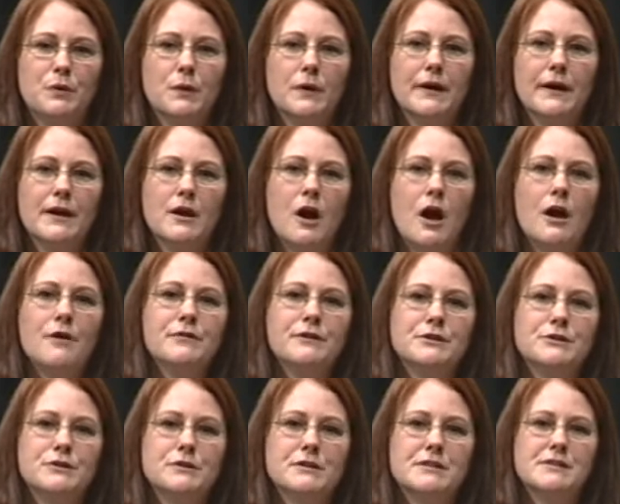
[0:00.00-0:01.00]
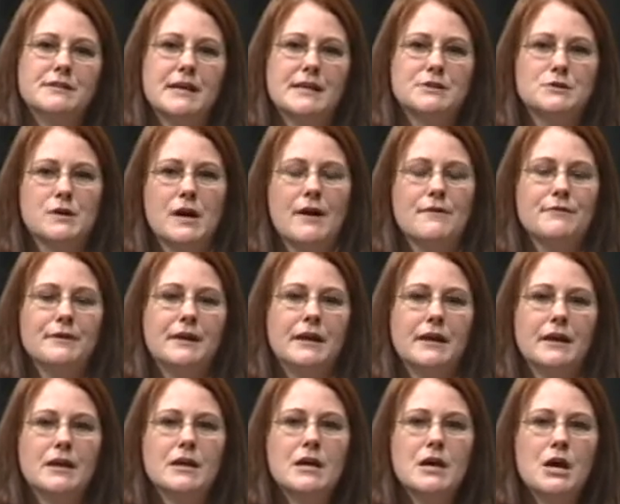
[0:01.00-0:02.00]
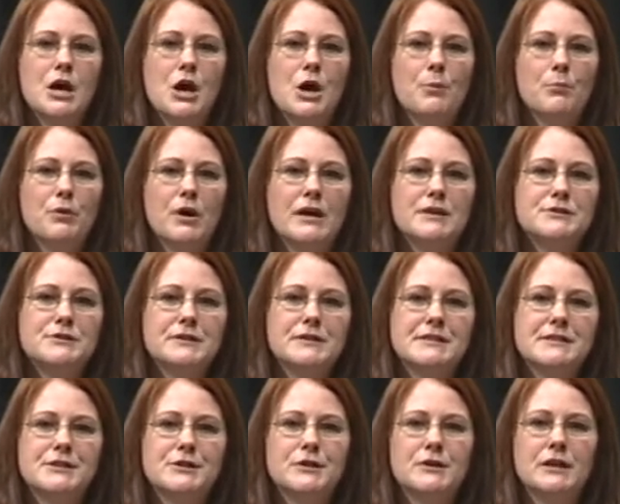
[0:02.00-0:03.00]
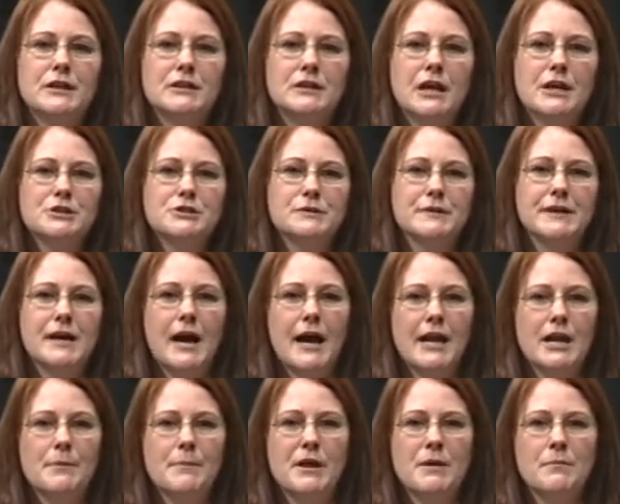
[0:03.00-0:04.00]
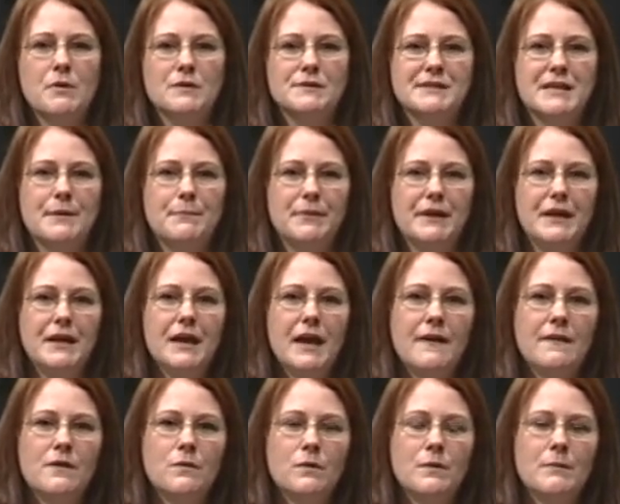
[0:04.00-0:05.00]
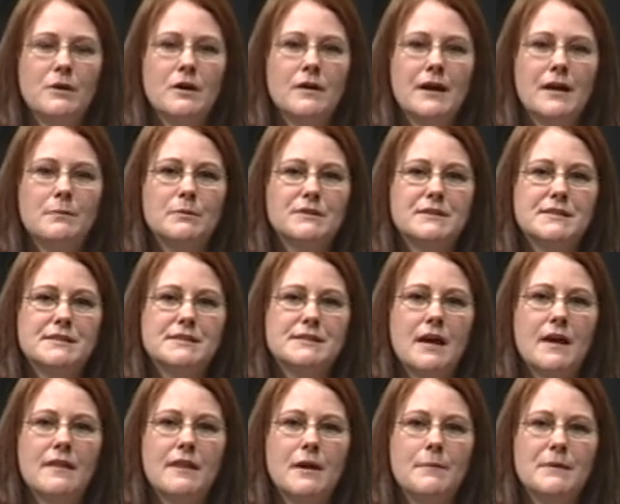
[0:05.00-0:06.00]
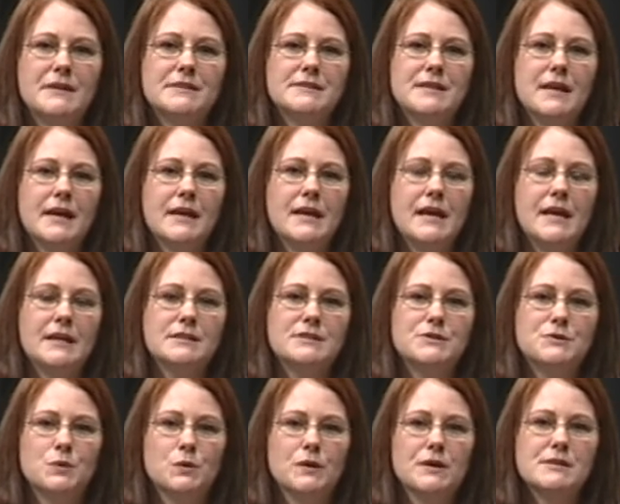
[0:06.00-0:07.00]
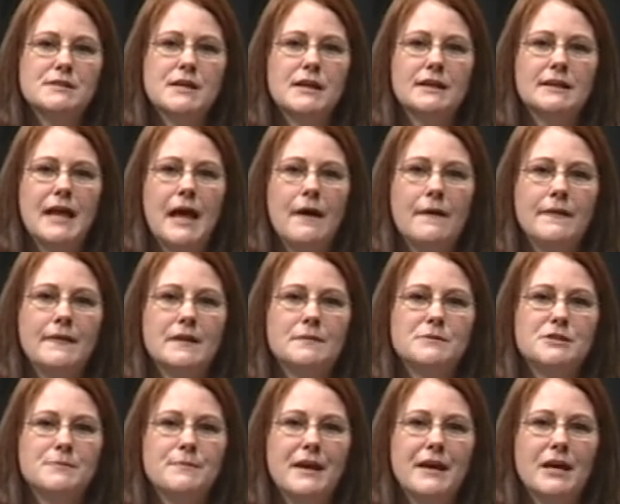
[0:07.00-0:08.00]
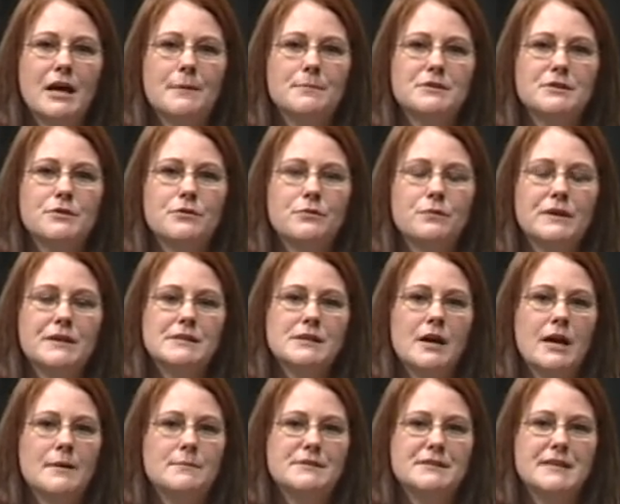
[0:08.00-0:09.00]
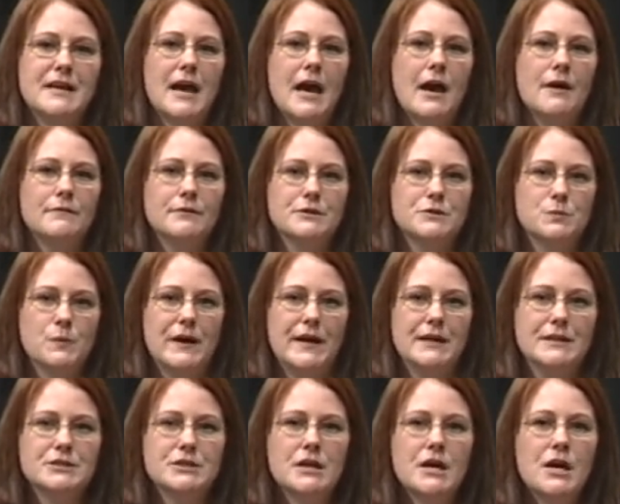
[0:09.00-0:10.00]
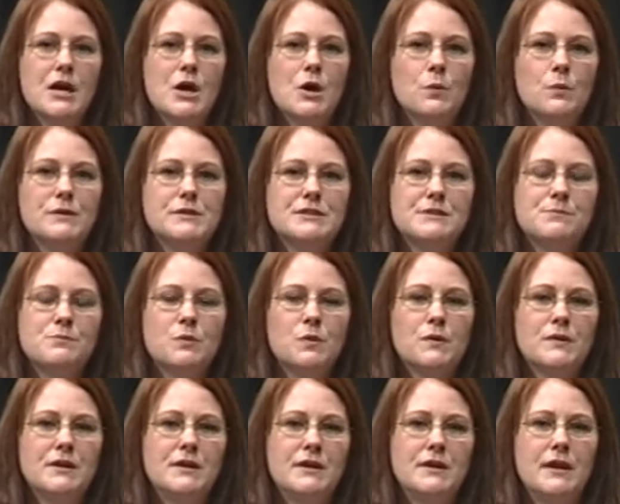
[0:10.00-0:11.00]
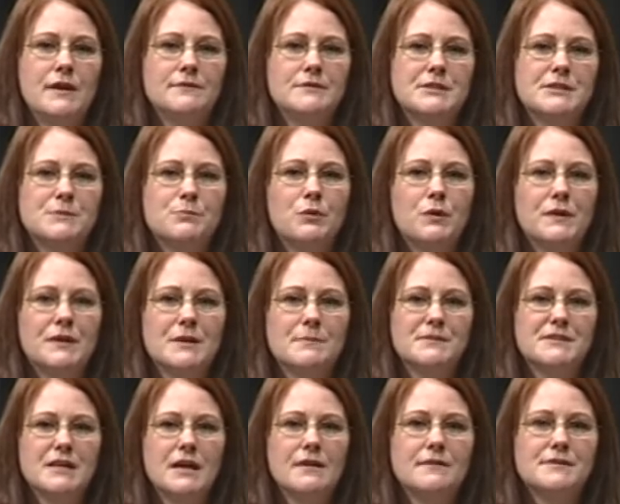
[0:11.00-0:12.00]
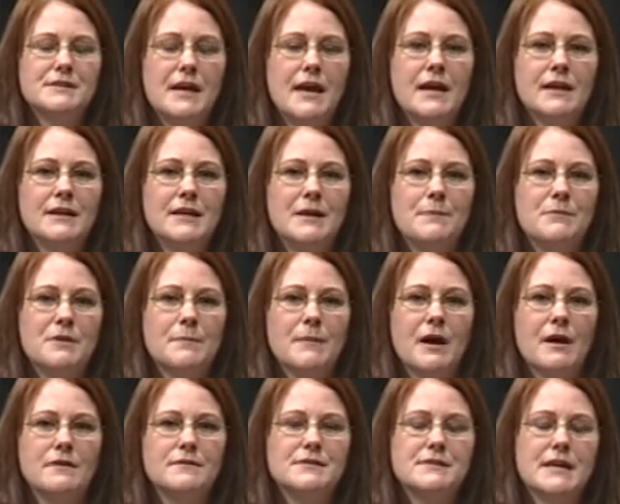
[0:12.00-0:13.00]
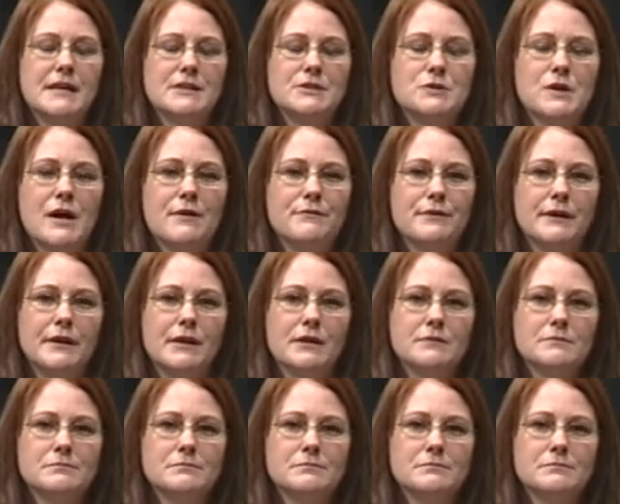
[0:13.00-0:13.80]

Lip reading: and often turn to sex trafficking. Bras are considered a luxury item in Mozambique, and the women are able to sell them in secondhand stores, allowing them to make up to 3 times the average wage, which is more than enough to support themselves and keep them out of sex trafficking.